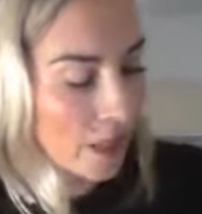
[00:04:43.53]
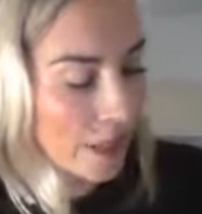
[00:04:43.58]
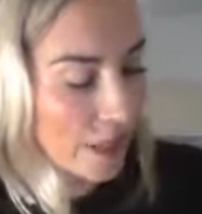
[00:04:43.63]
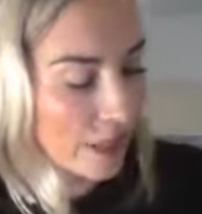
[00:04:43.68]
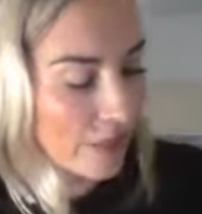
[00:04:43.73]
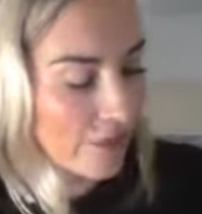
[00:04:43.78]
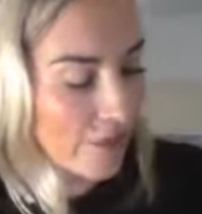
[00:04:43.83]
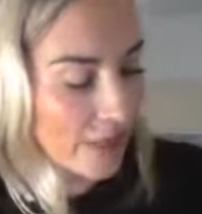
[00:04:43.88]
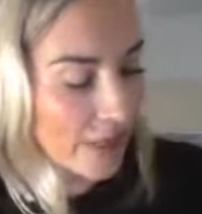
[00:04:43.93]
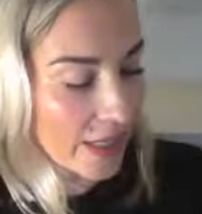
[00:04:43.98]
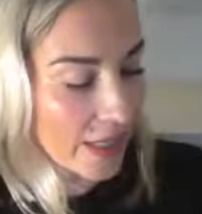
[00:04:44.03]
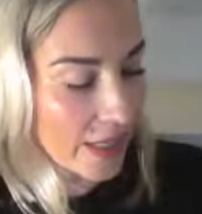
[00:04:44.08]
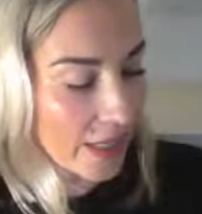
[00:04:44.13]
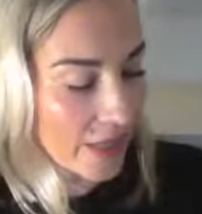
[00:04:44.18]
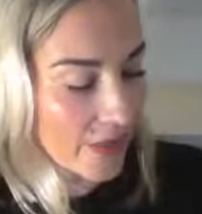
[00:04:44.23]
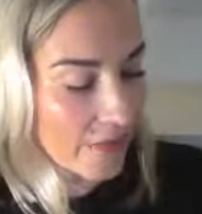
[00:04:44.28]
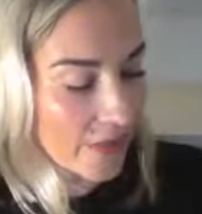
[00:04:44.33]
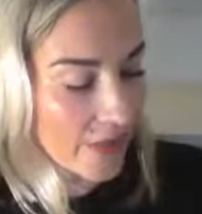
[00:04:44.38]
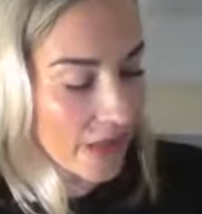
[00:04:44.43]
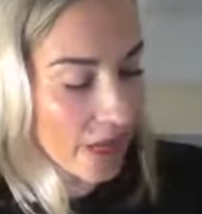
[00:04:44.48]
Even
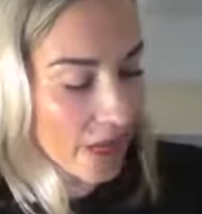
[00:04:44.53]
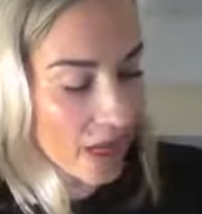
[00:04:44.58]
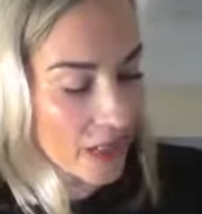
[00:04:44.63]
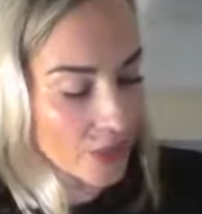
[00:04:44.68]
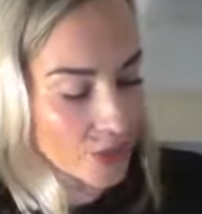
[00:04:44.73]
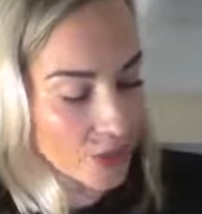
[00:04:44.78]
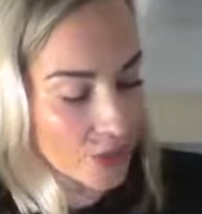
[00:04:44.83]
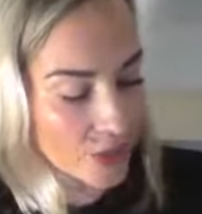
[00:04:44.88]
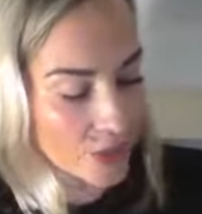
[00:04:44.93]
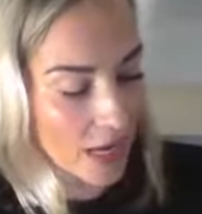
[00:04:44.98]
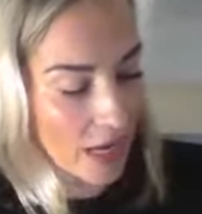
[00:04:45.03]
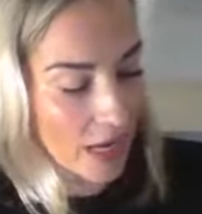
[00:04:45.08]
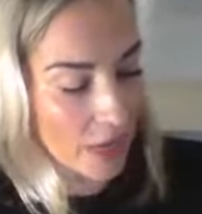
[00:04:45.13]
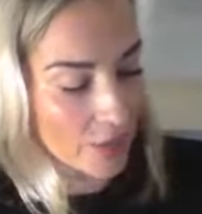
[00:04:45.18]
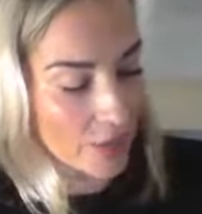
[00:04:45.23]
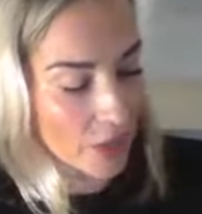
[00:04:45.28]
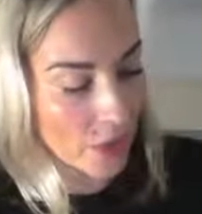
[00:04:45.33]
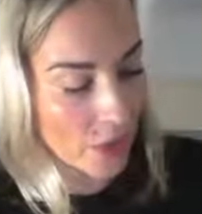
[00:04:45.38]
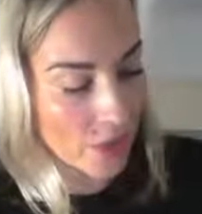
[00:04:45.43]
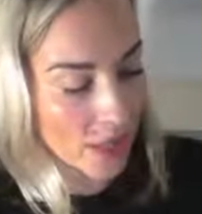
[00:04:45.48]
even a hundred
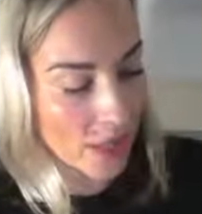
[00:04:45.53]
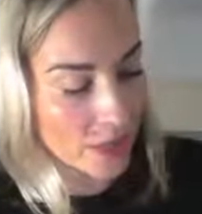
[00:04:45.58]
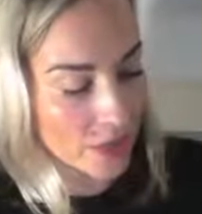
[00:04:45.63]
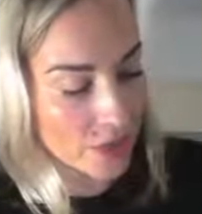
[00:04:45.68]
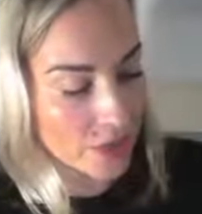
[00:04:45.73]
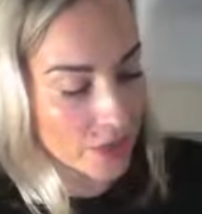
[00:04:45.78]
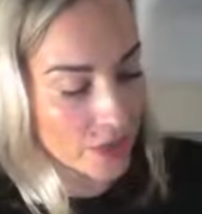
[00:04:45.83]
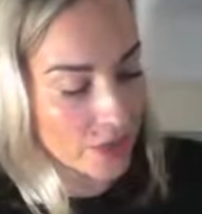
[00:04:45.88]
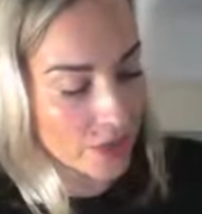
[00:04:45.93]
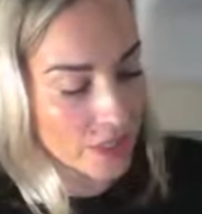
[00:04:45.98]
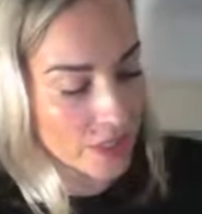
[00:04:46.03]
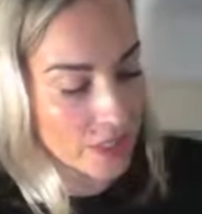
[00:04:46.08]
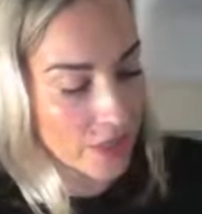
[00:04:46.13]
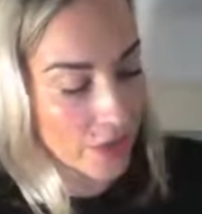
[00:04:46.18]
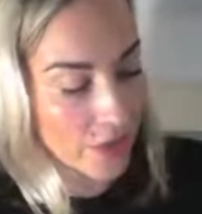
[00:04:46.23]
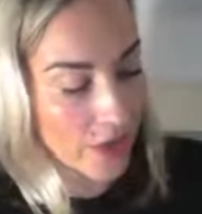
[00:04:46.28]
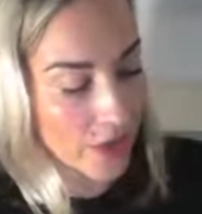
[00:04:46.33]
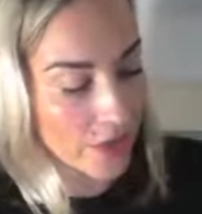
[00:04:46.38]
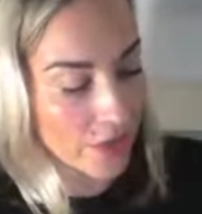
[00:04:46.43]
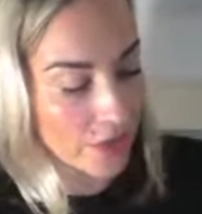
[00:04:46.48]
times, okay, so
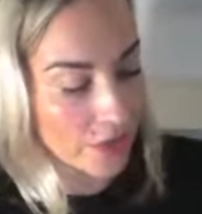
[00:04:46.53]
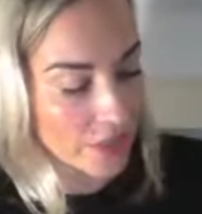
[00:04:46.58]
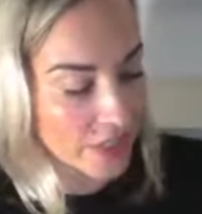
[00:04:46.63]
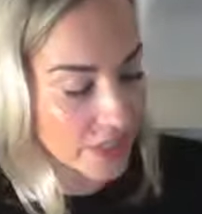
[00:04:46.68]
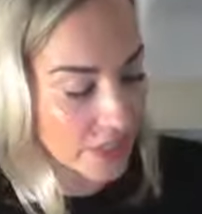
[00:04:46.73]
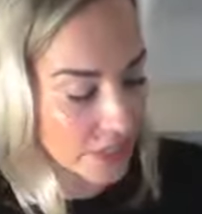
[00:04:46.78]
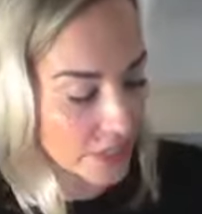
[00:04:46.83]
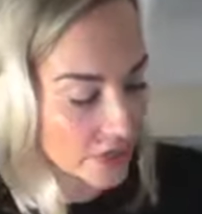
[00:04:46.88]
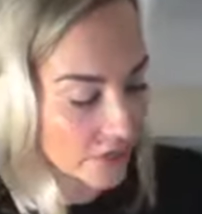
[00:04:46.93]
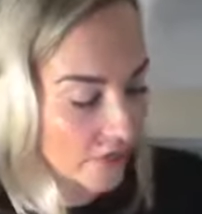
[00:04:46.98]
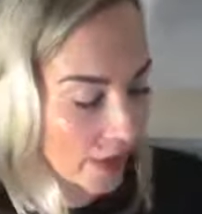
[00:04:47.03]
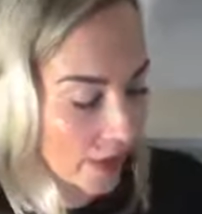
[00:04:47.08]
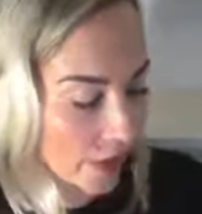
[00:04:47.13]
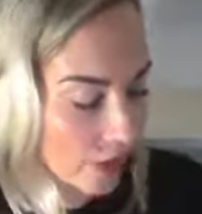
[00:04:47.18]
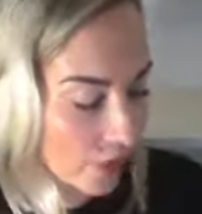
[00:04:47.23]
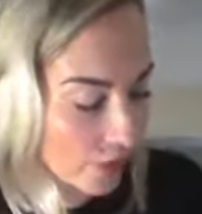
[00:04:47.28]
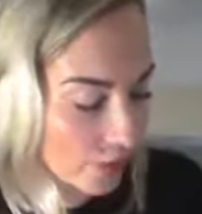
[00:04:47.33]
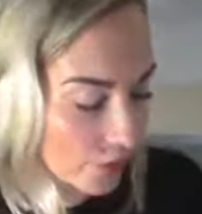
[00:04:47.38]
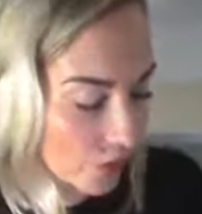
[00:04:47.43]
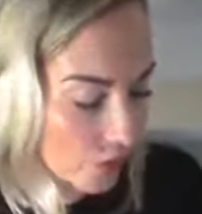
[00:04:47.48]
still other seeds fell
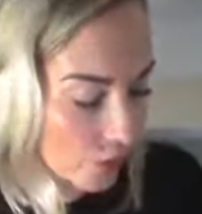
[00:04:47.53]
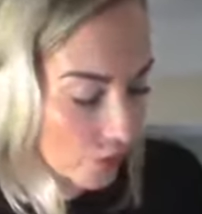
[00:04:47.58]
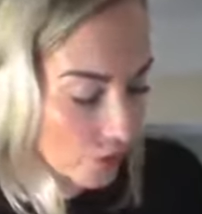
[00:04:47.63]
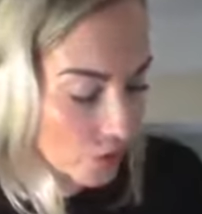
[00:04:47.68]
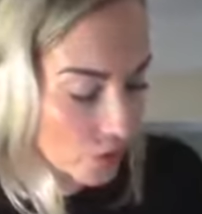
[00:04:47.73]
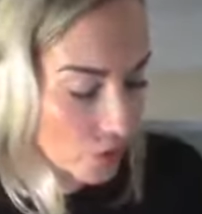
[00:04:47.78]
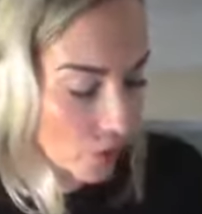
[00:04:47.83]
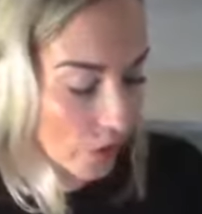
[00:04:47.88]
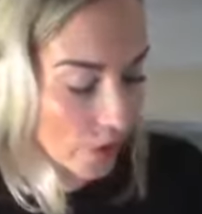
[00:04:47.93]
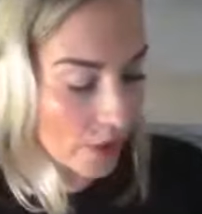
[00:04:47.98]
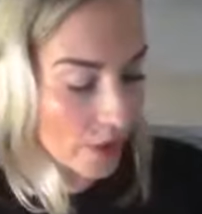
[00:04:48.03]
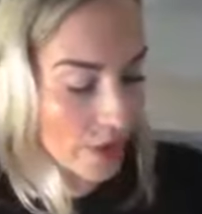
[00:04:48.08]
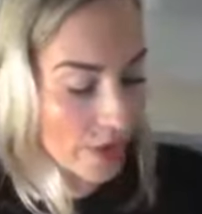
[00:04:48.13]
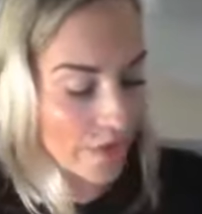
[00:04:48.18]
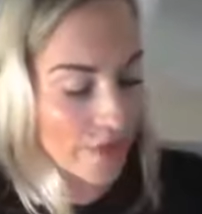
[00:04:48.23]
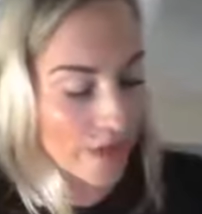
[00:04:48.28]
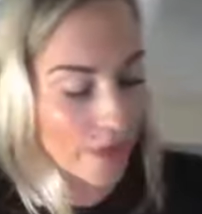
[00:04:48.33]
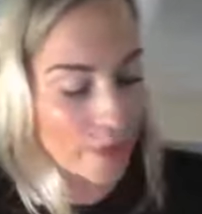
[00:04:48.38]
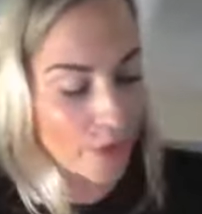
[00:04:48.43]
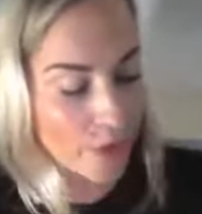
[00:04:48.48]
on fertile soil
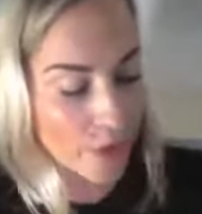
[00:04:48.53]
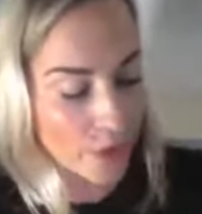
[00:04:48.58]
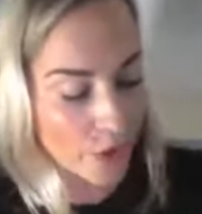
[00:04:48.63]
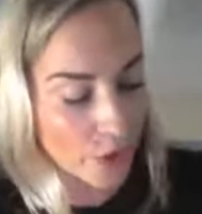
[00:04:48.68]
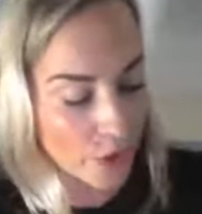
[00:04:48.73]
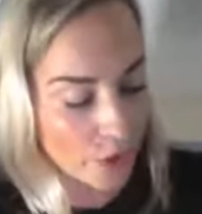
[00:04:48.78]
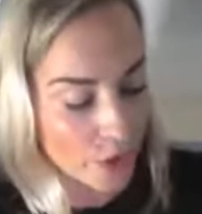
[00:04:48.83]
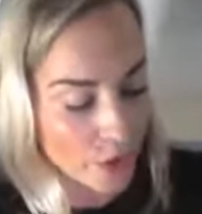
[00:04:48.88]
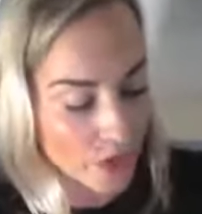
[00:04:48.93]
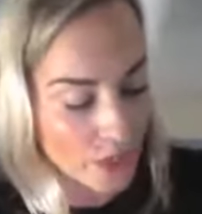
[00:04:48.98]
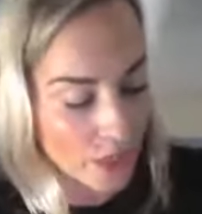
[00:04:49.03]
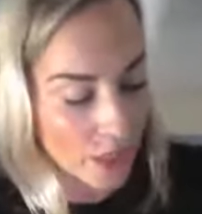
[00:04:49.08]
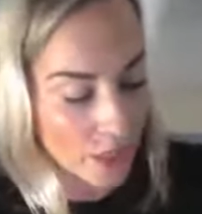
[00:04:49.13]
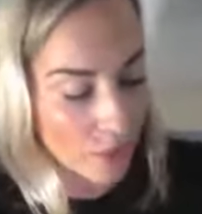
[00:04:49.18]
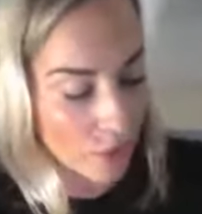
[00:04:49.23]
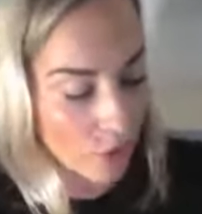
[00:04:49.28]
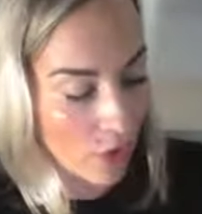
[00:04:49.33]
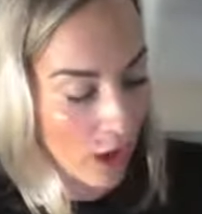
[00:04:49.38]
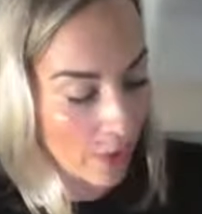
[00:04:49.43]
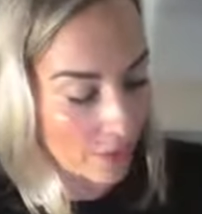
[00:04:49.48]
and they produced a
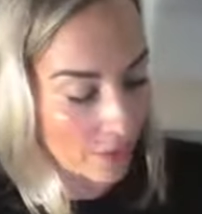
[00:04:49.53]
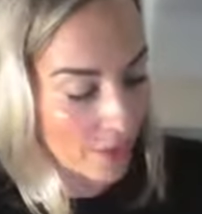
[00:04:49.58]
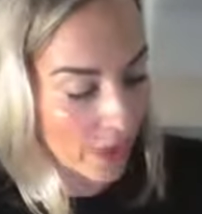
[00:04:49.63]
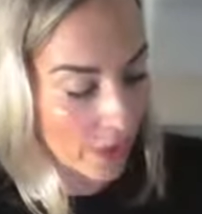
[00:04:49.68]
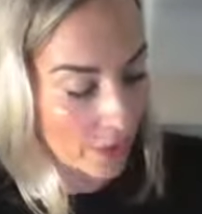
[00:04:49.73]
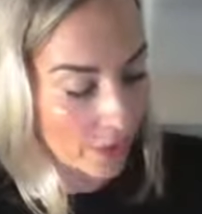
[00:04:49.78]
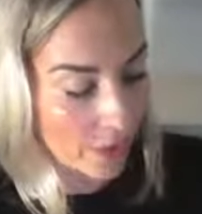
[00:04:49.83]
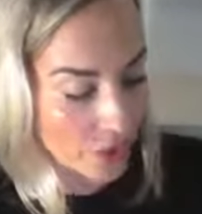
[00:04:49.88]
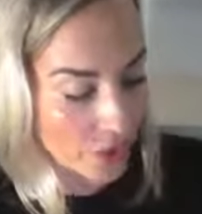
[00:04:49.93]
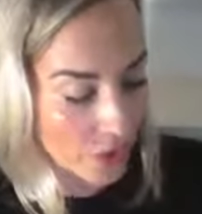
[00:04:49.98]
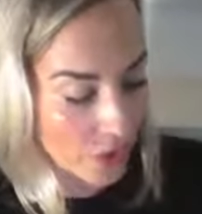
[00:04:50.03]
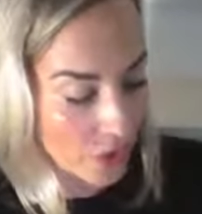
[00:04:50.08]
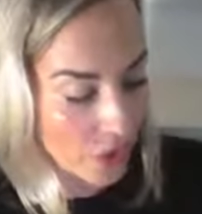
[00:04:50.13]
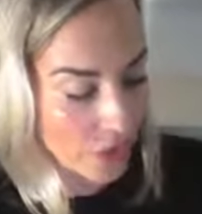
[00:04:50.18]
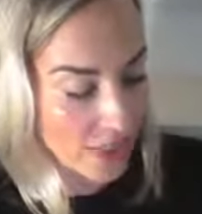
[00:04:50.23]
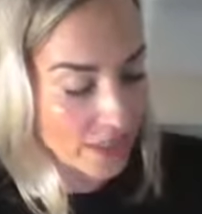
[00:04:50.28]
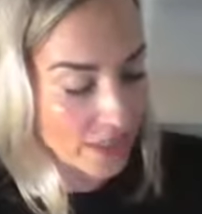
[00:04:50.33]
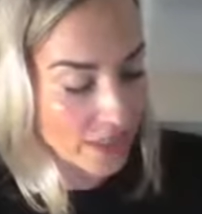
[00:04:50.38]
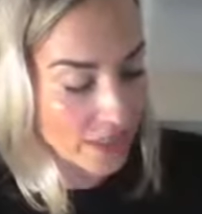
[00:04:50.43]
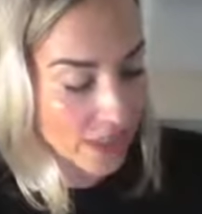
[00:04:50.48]
crop that was
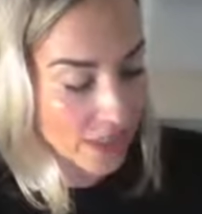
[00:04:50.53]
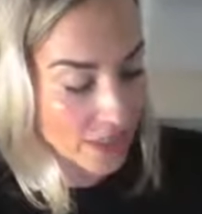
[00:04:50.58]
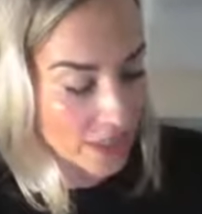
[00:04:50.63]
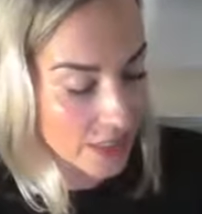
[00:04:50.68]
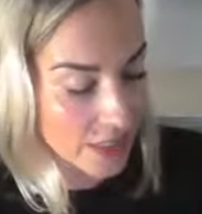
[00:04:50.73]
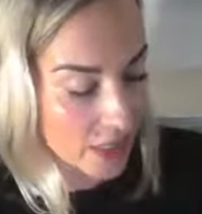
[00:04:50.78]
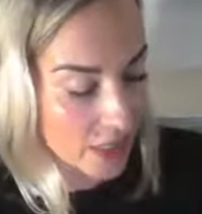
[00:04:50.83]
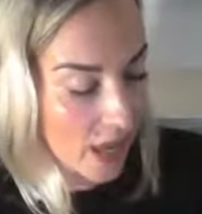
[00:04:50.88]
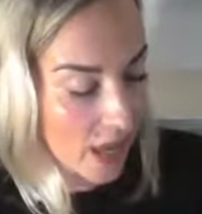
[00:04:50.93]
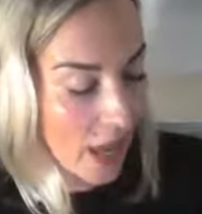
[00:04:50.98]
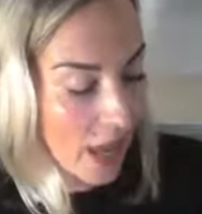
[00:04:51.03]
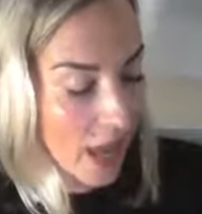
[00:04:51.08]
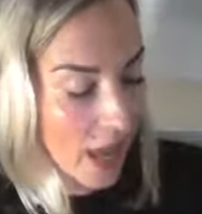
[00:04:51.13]
30, 60,